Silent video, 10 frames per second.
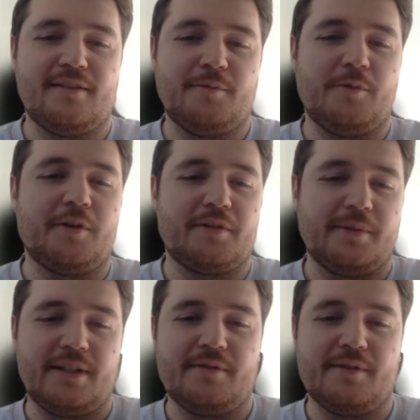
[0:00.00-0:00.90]
the
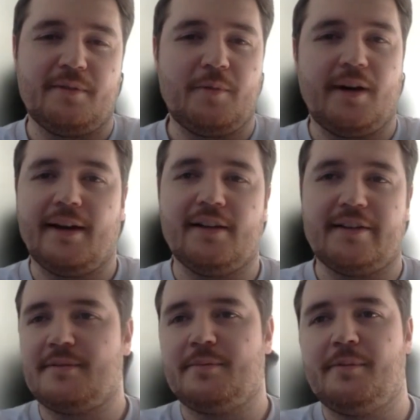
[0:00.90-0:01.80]
walkthrough he gives you on why he
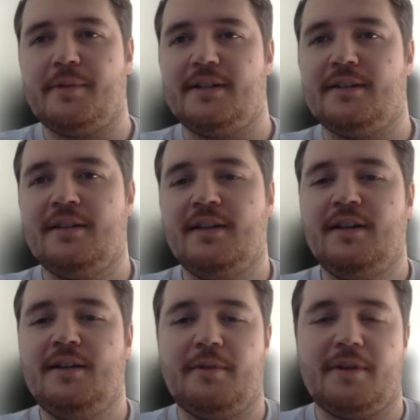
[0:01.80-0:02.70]
likes the property,
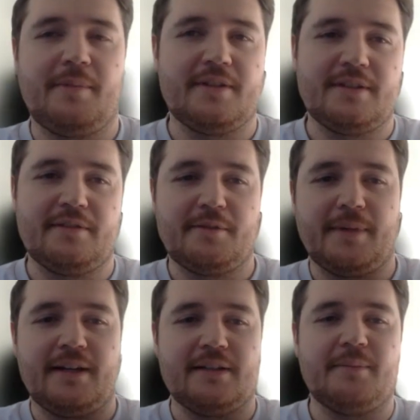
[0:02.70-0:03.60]
what are the positives
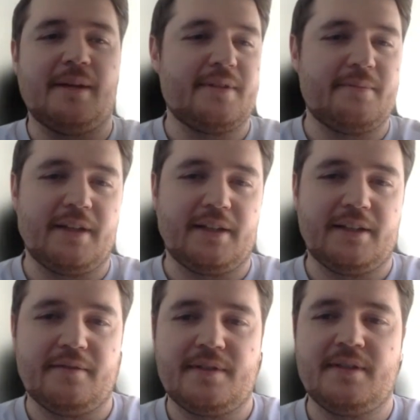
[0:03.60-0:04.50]
about it, maybe some
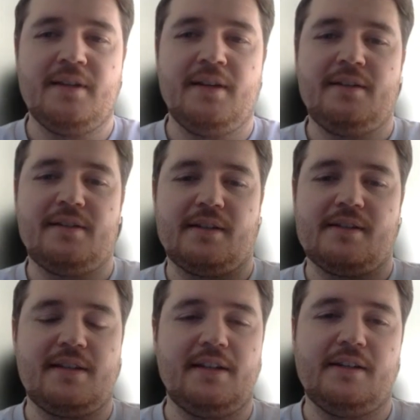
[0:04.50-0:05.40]
negatives to
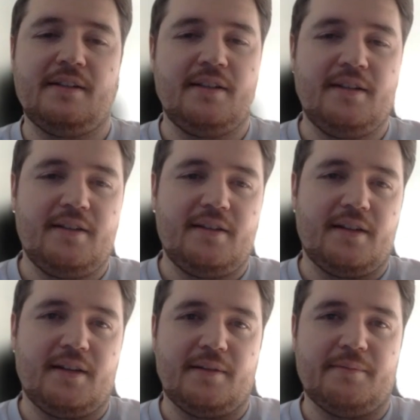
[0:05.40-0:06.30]
consider.
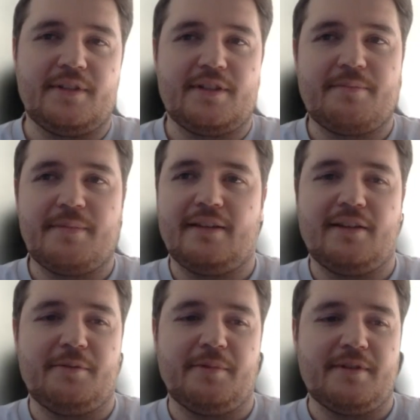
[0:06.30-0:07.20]
It just made the
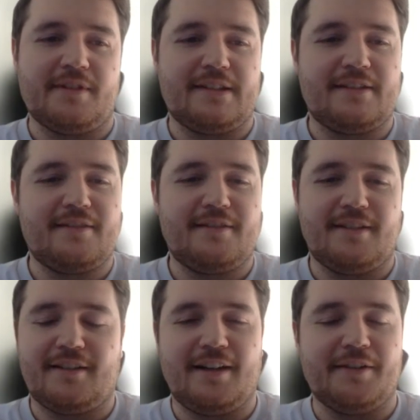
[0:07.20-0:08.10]
whole process
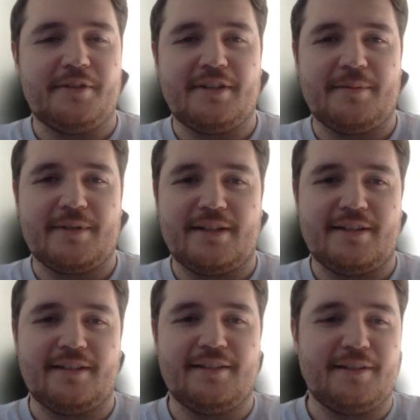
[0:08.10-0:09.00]
like 100 times
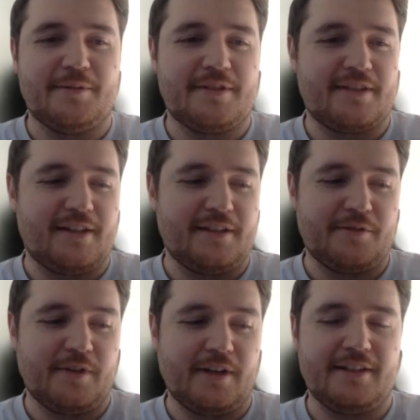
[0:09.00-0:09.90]
easier. I was just kind of
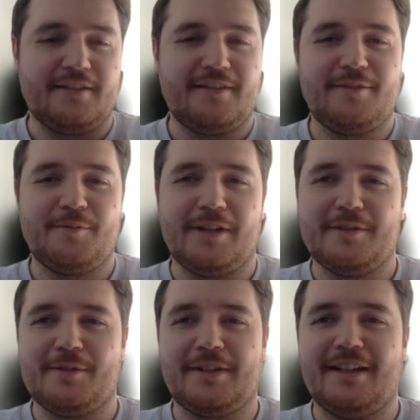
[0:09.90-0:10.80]
drowning when I
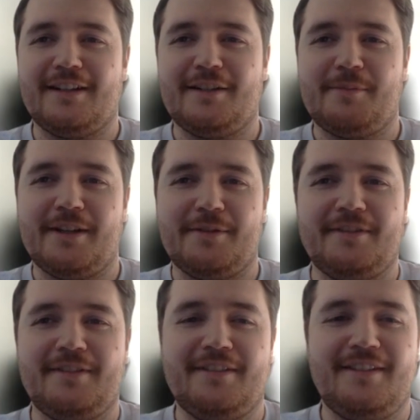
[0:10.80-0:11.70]
was looking at it on my own.
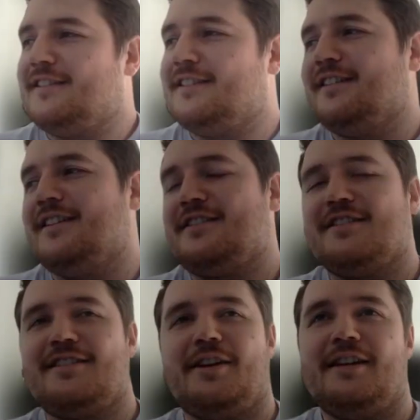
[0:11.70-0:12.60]
And it's
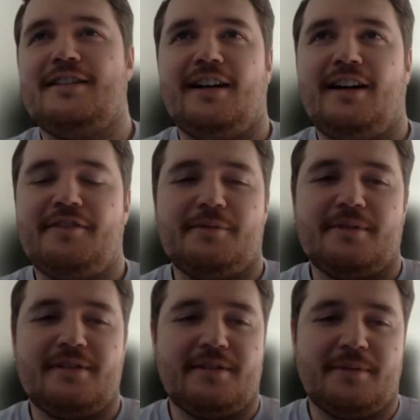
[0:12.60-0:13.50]
just so easy
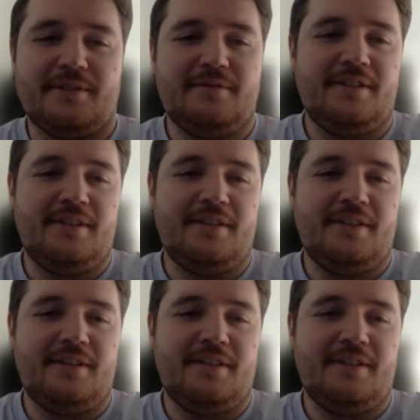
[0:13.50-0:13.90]
afterwards as well.